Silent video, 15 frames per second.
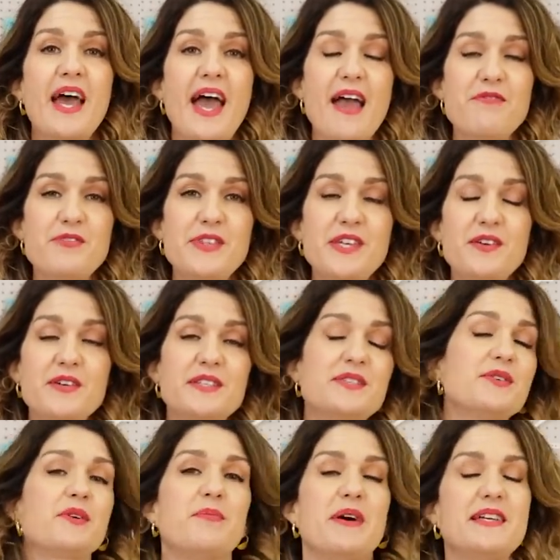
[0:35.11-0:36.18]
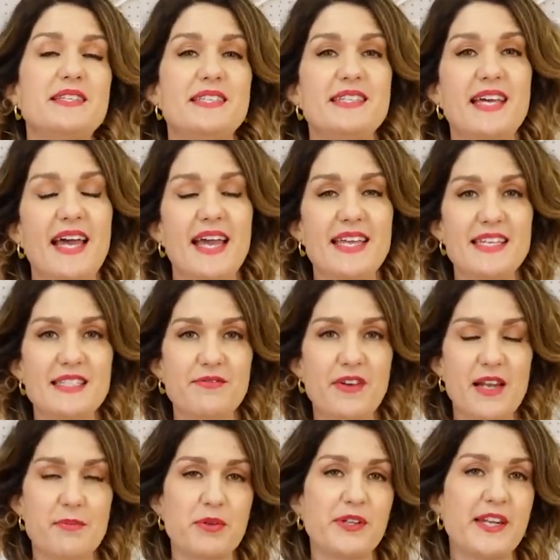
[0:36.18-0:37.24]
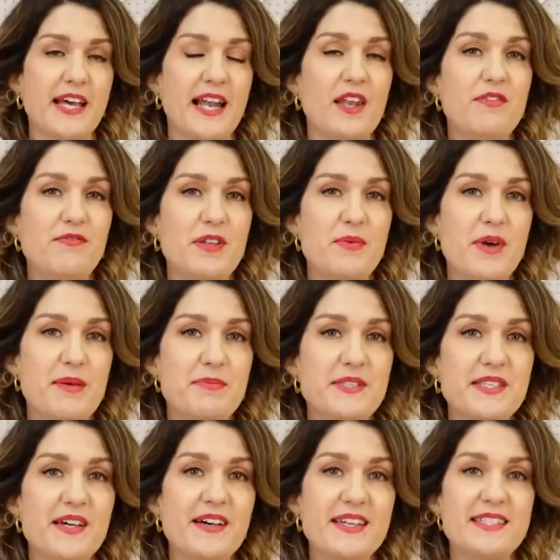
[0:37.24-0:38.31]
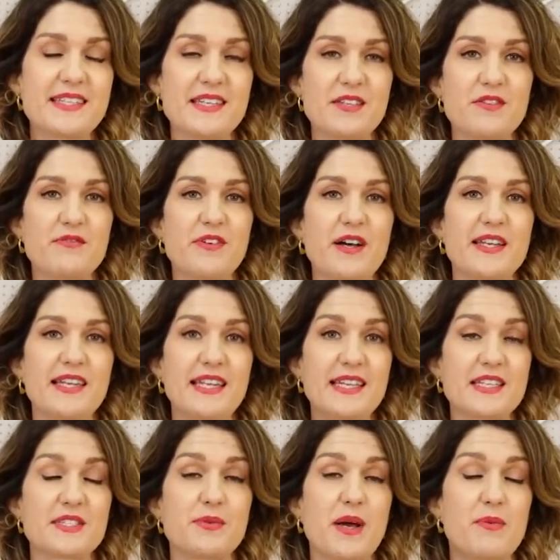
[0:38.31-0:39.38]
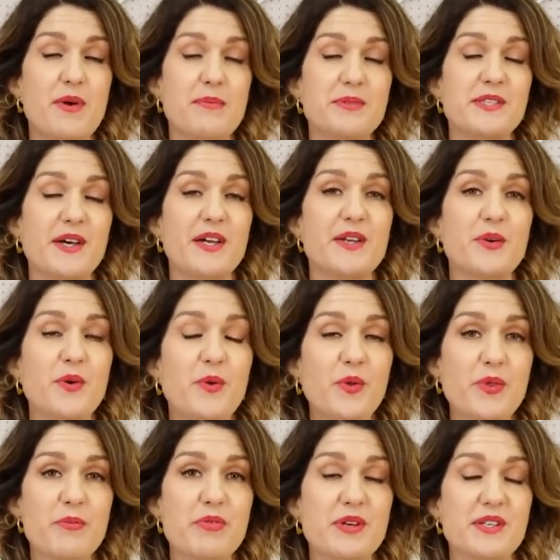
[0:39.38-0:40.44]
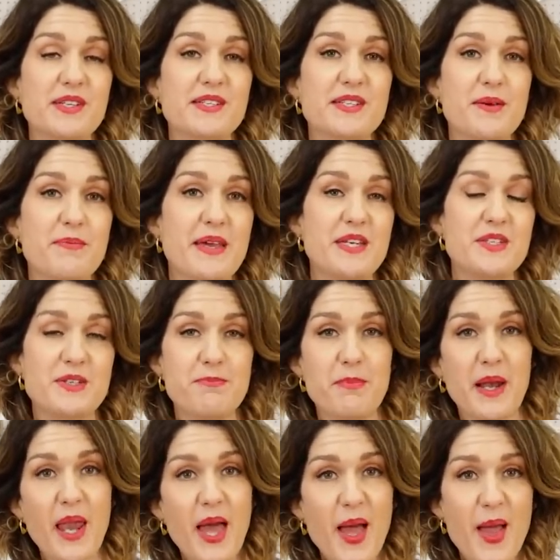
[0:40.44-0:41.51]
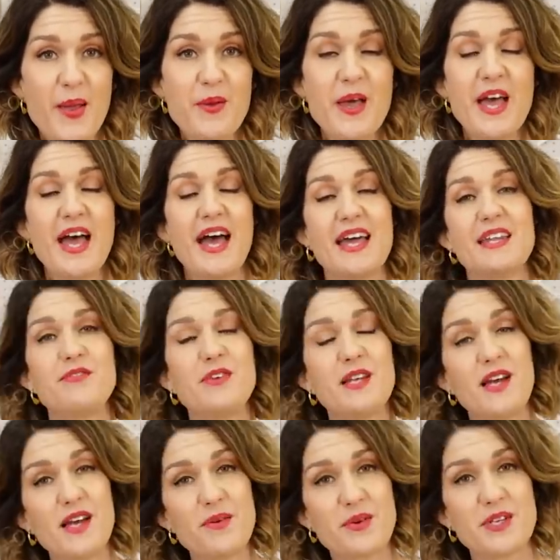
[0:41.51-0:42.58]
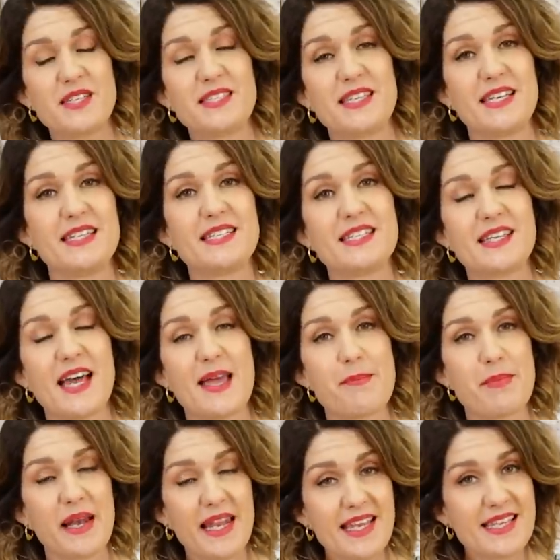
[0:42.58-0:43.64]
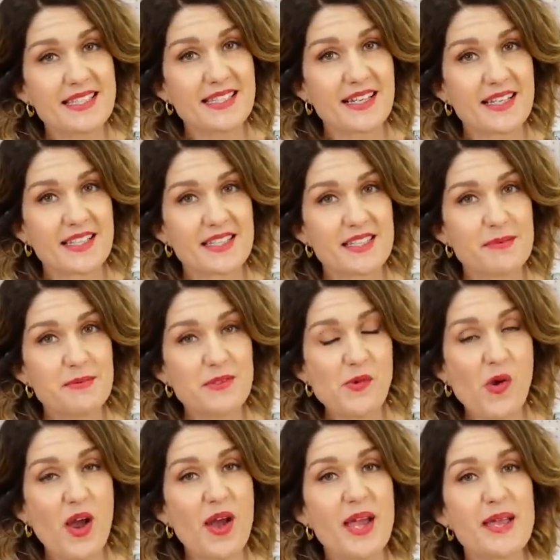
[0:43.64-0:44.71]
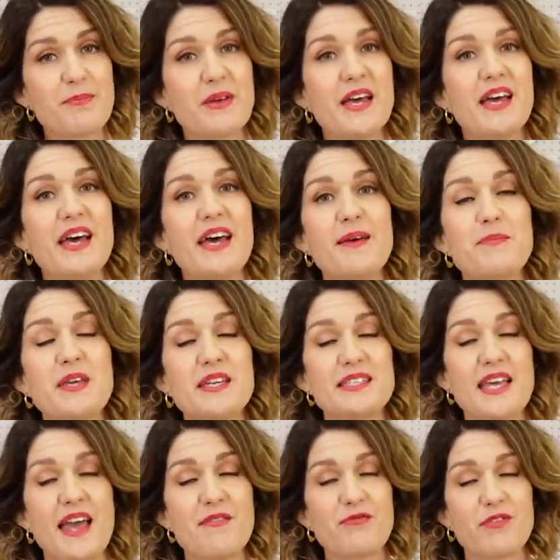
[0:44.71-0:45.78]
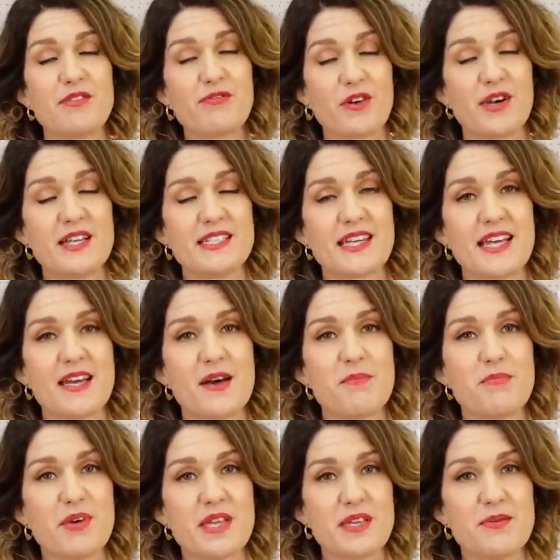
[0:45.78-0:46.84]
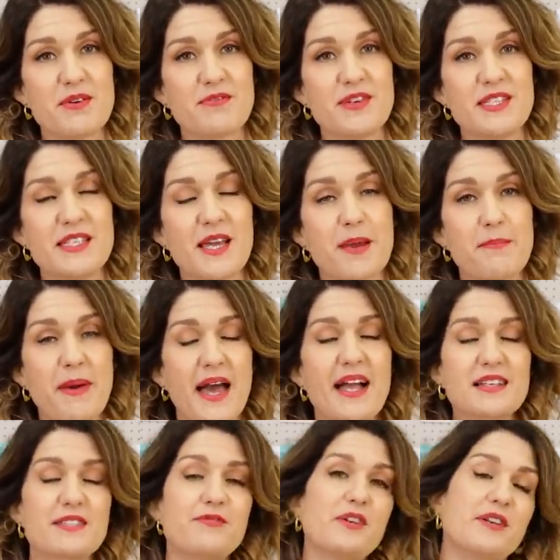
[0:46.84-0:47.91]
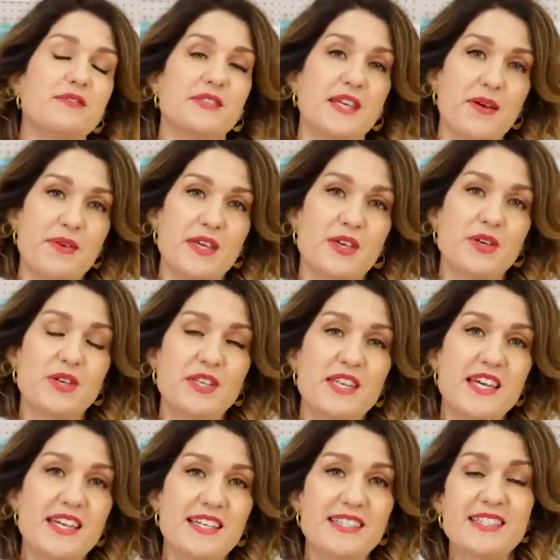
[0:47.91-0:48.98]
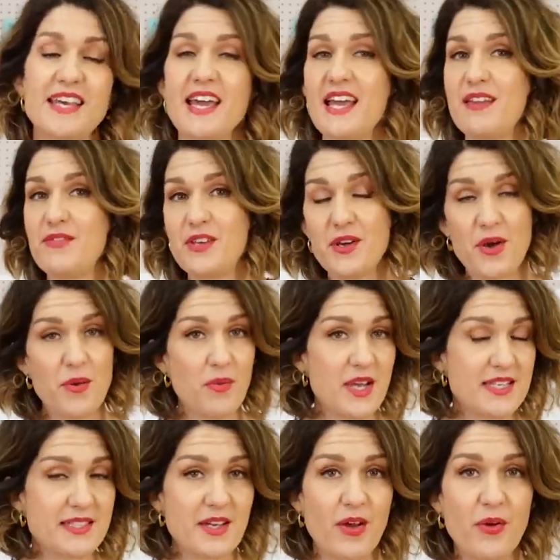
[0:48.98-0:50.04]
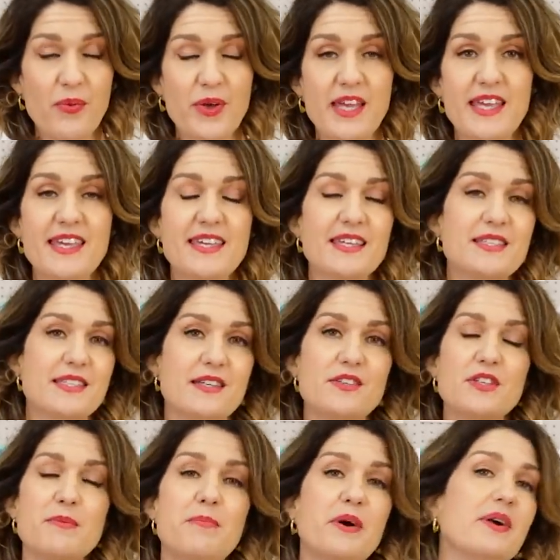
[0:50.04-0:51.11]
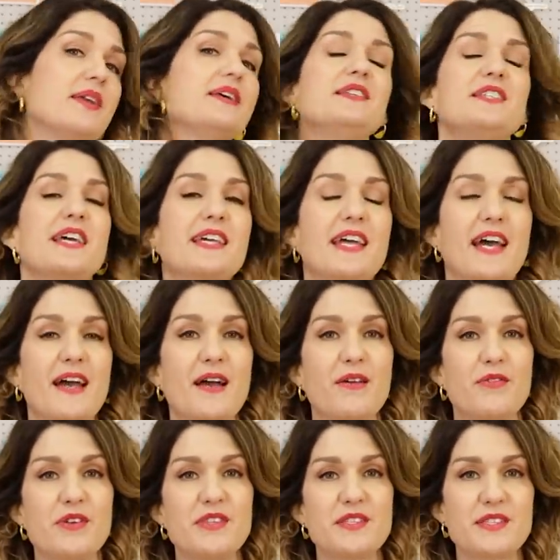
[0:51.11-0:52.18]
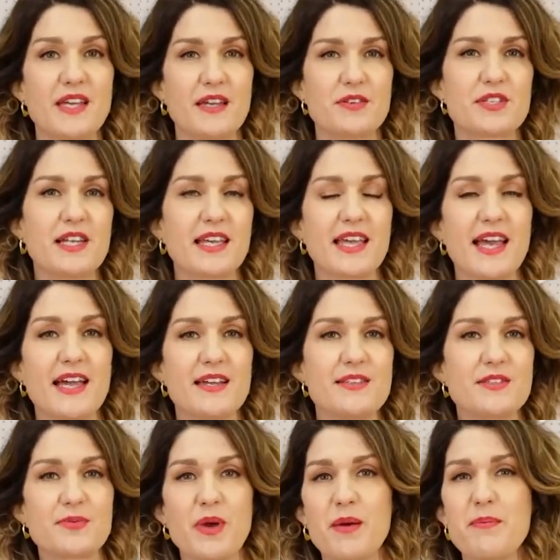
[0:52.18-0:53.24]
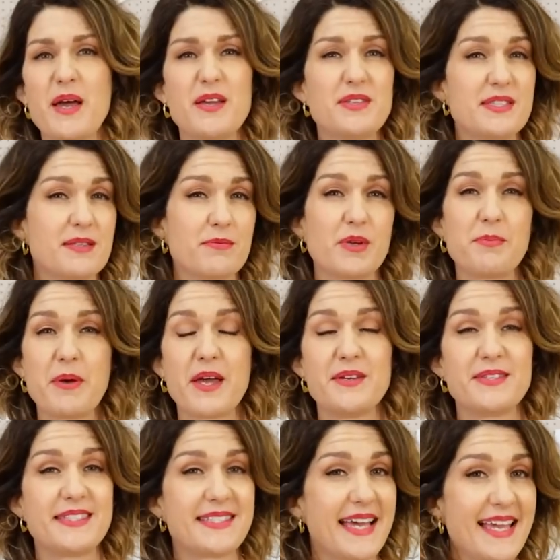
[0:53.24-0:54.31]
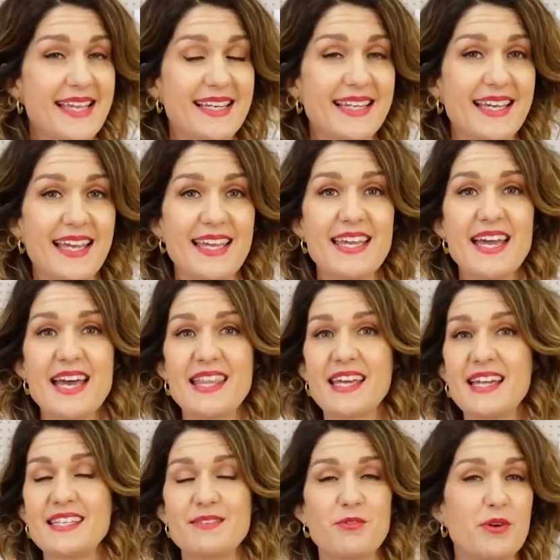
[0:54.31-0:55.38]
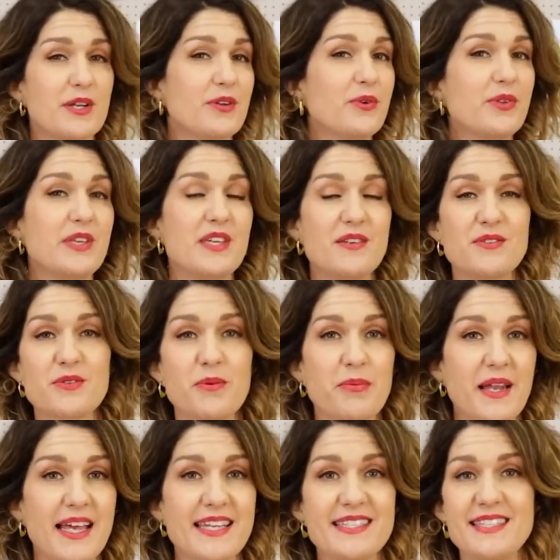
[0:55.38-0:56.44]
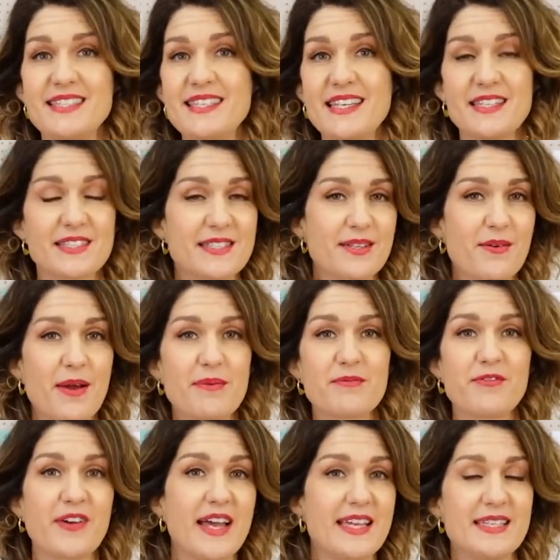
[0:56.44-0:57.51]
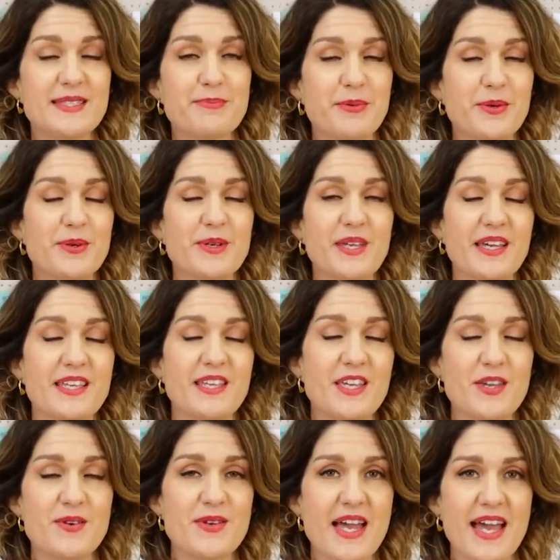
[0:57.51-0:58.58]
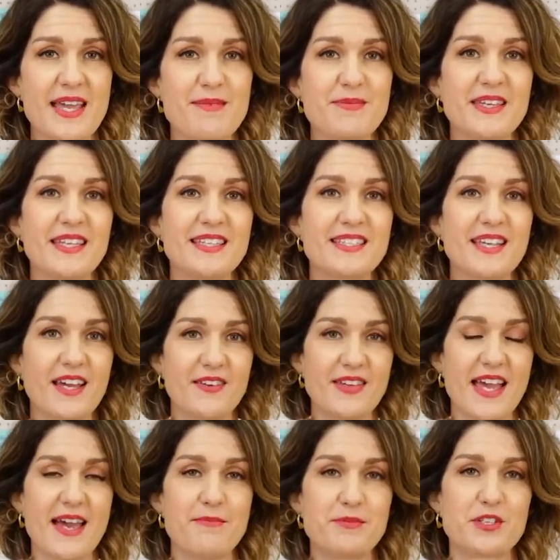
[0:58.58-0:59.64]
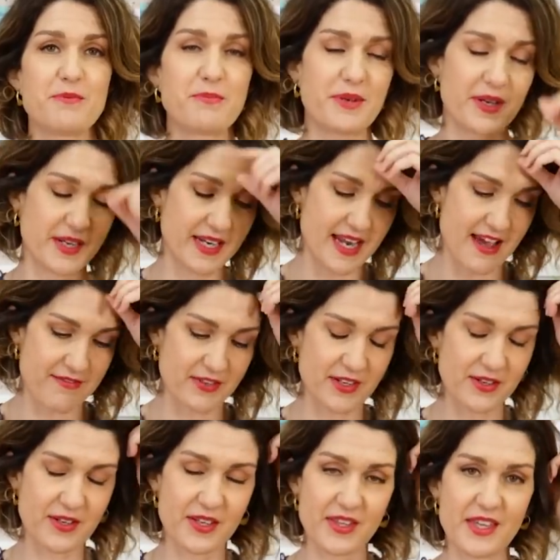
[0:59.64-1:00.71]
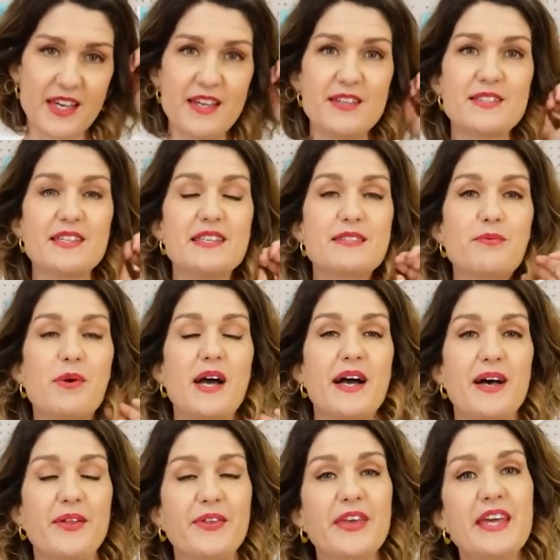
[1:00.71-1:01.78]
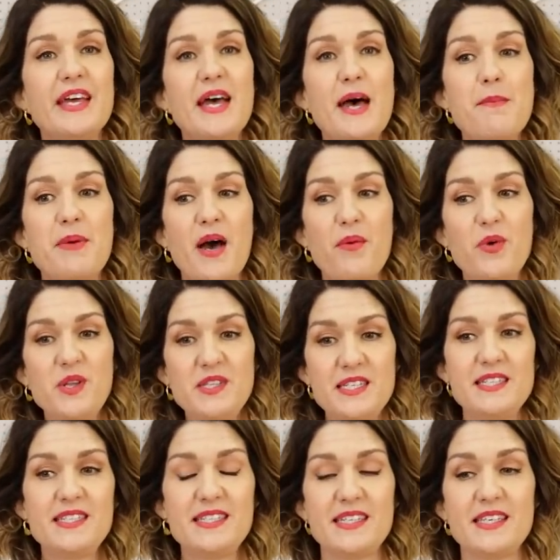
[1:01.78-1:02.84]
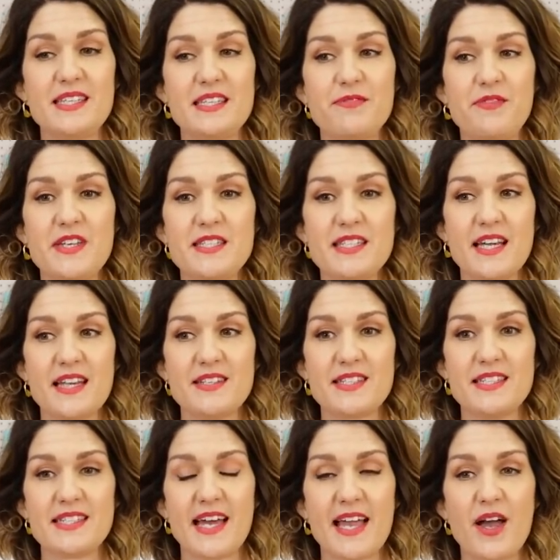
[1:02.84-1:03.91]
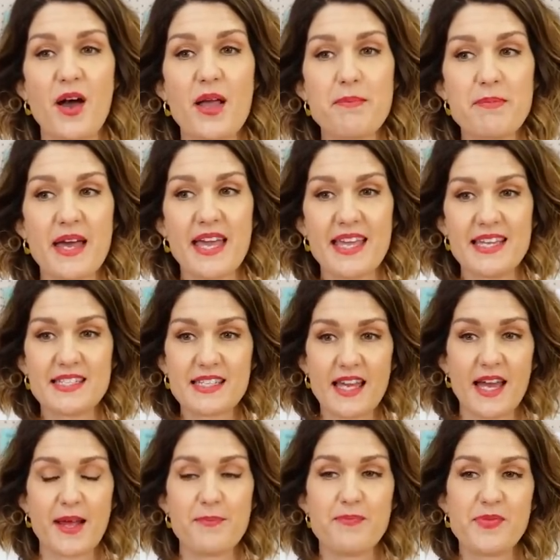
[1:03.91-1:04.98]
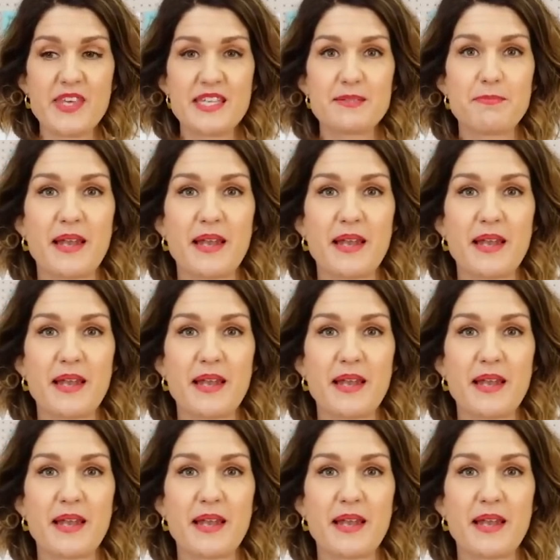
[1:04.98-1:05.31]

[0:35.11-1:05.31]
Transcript: Everything everything I talk about today is available on our lovely website, and you'll find links to our website and all the products I mentioned below. And if you like what you see today, please like and subscribe because every Friday I bring you a video packed full of sewing goodness. If you can't wait a whole week, do jump on and check out our other social accounts where most of them we post daily. We're in all the usual places, Instagram, Facebook, and you name it. So yeah, jump on and have a look at those as well. But I wanted to do this video today. I made um, this